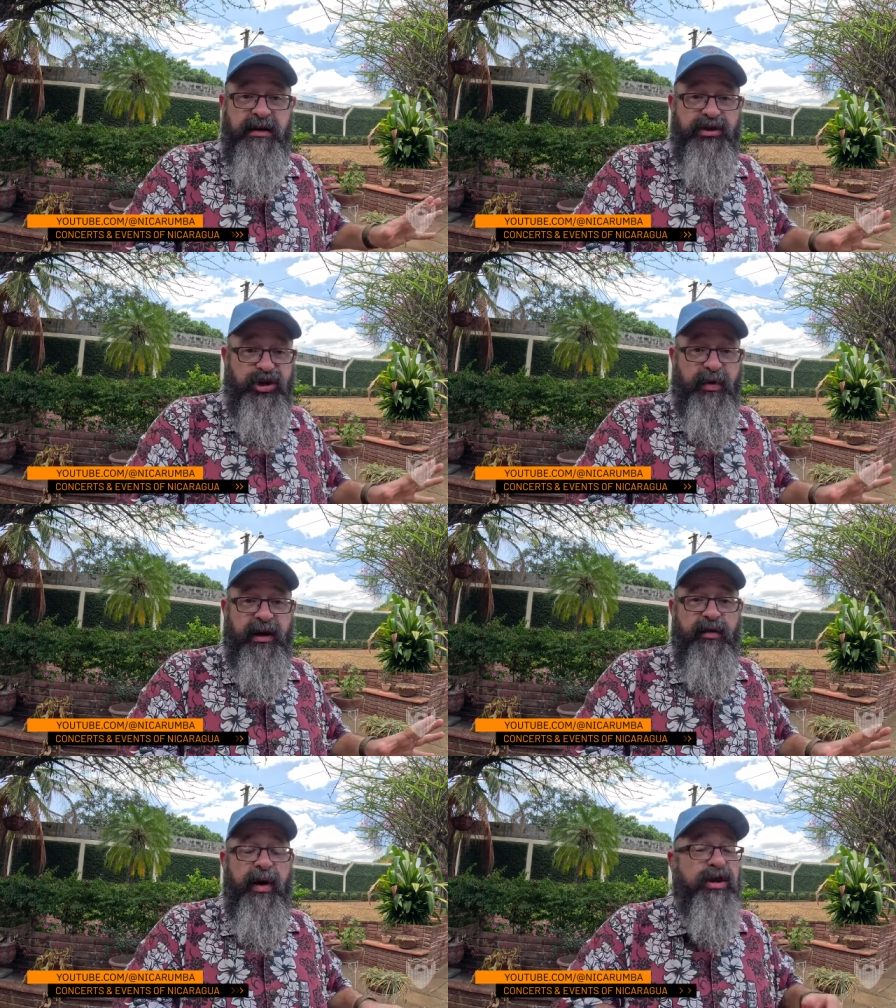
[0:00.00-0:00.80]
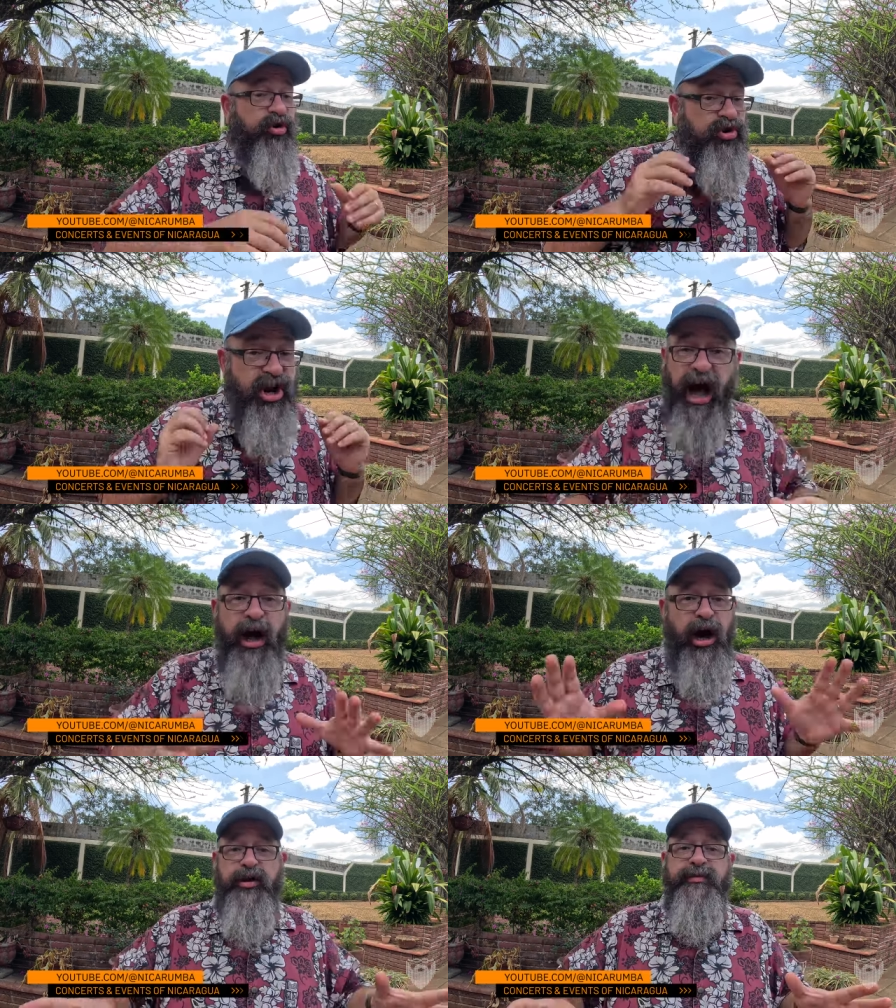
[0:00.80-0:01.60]
doing, right? You're not
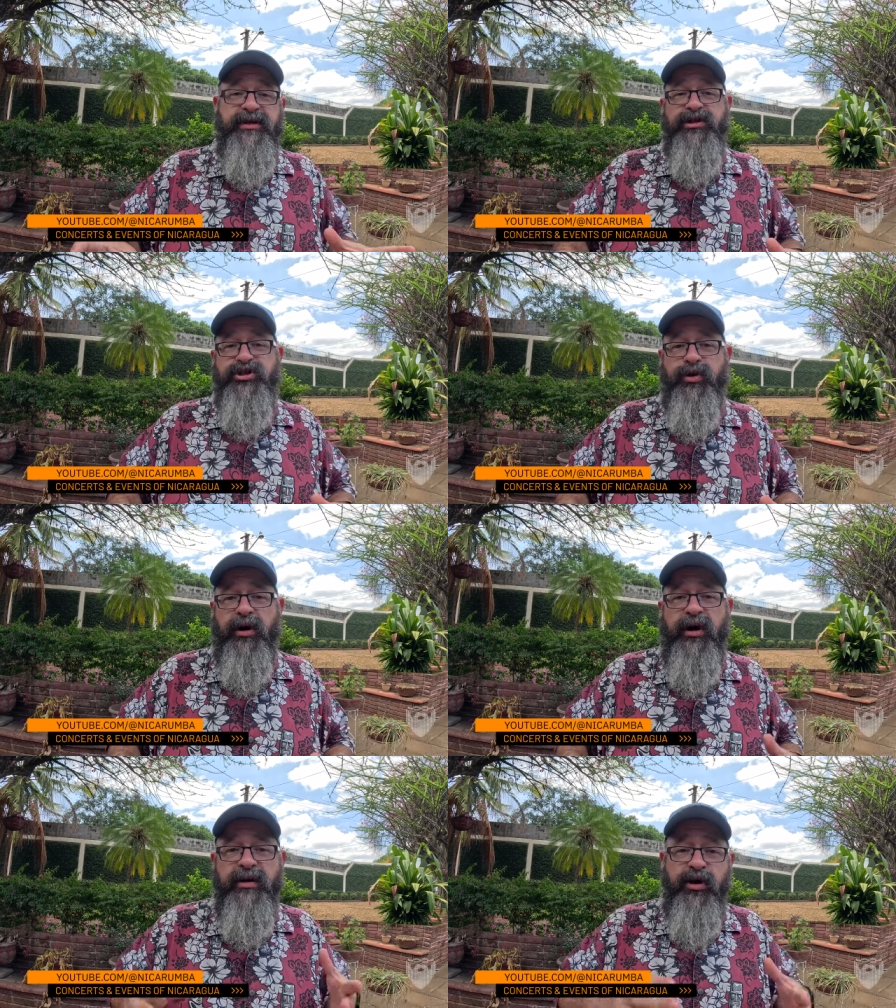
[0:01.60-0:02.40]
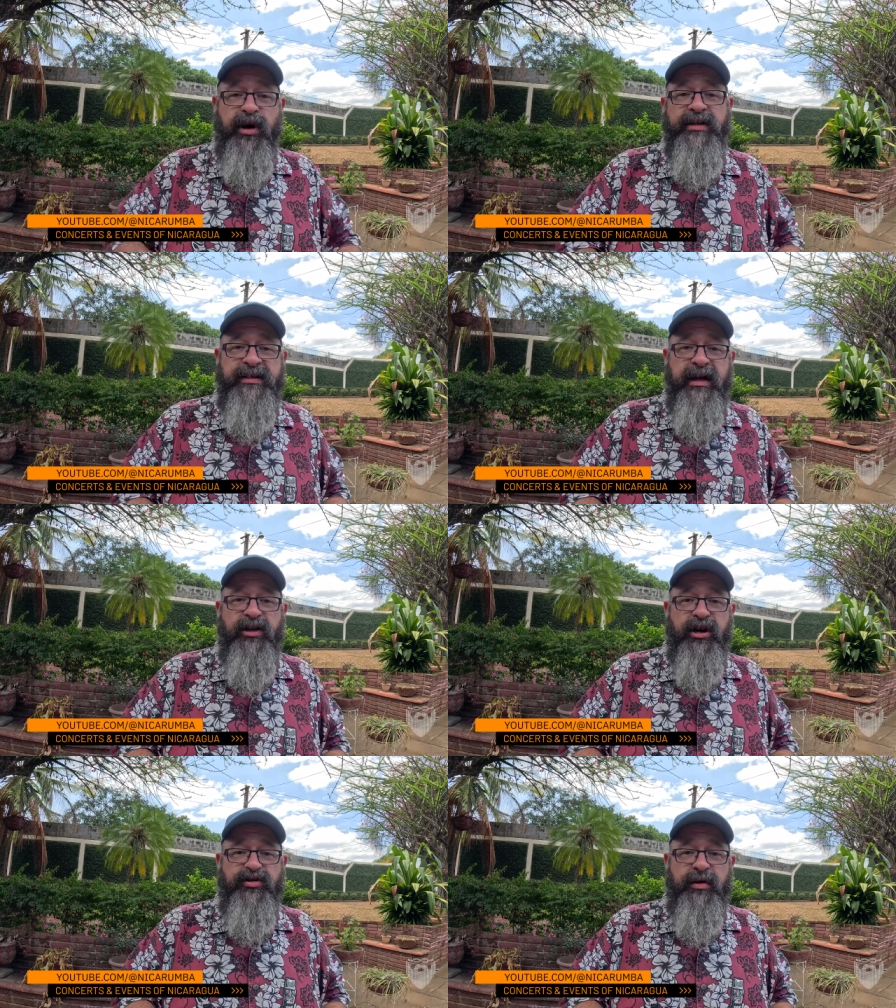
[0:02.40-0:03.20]
100% sure that you're going to stay in
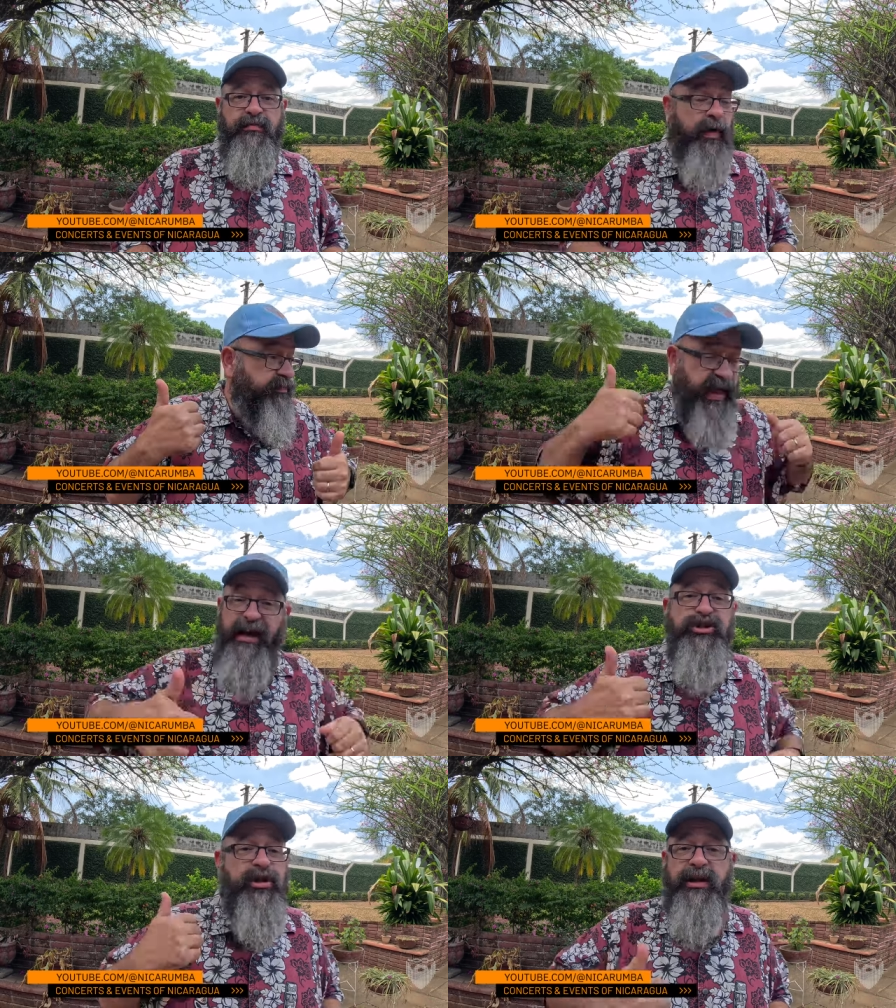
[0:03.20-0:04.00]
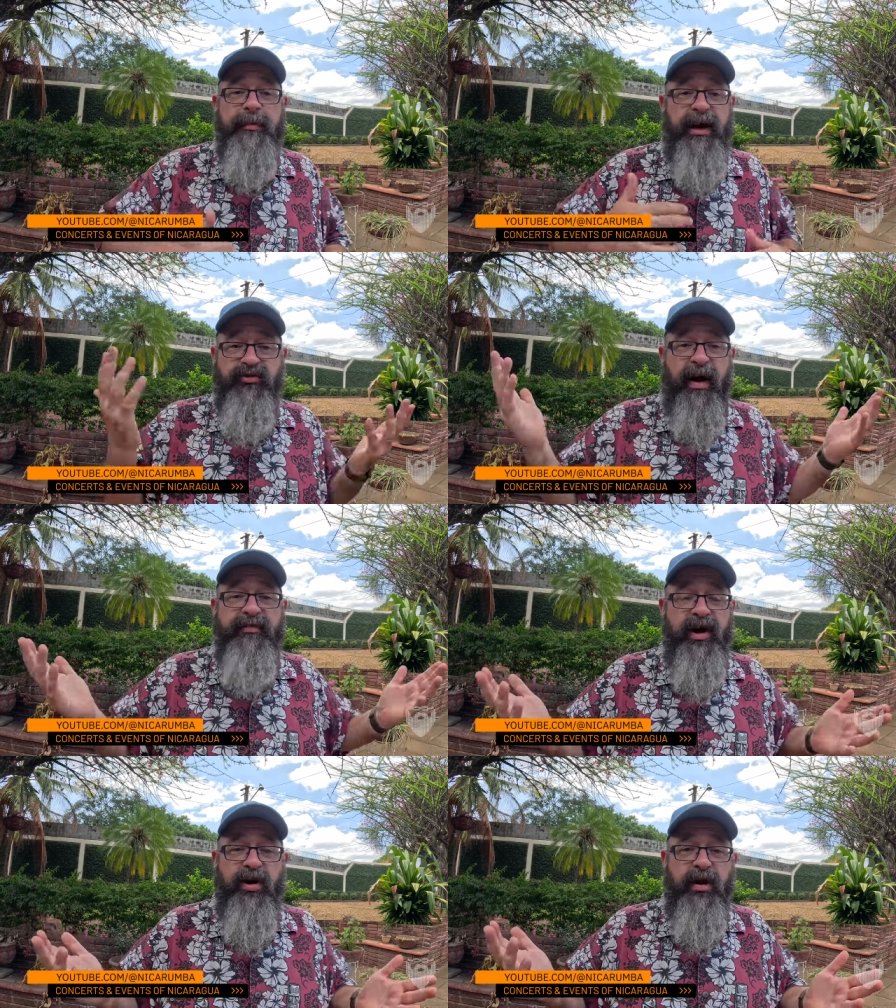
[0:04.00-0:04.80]
the country. Well, that should eliminate
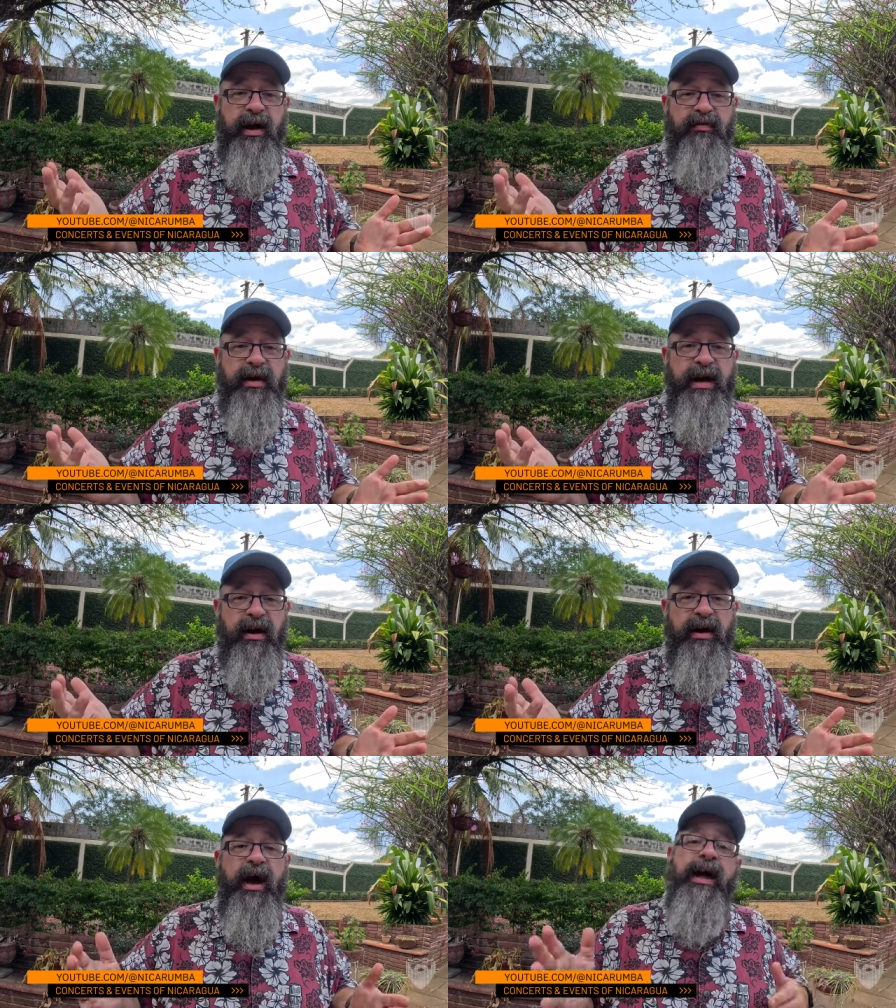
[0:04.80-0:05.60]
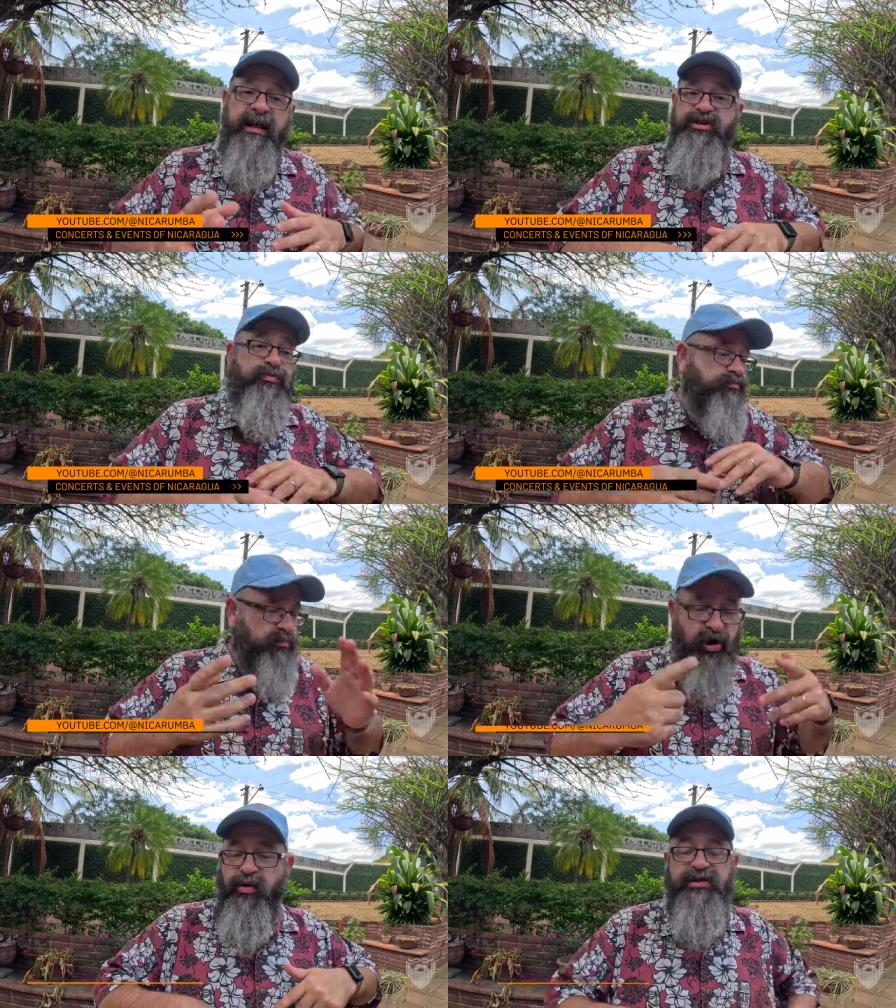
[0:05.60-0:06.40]
driving a car down right there, unless you
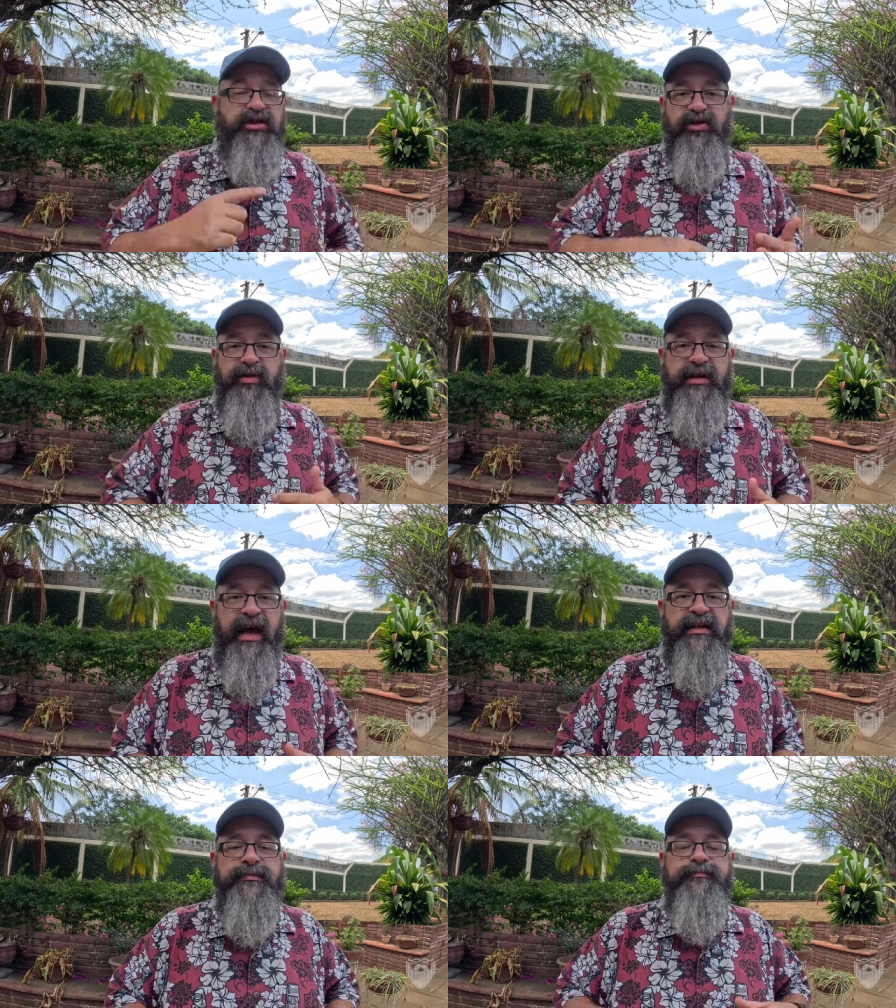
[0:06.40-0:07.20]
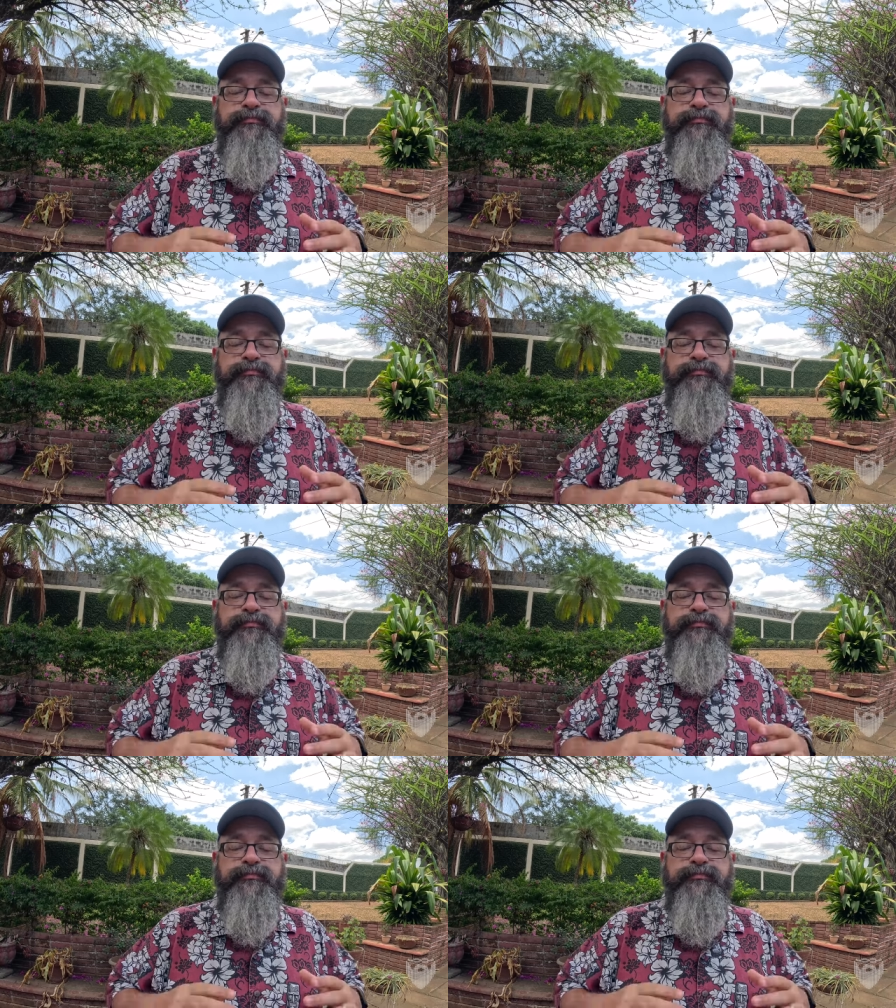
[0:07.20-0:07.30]
know it's just 30 days.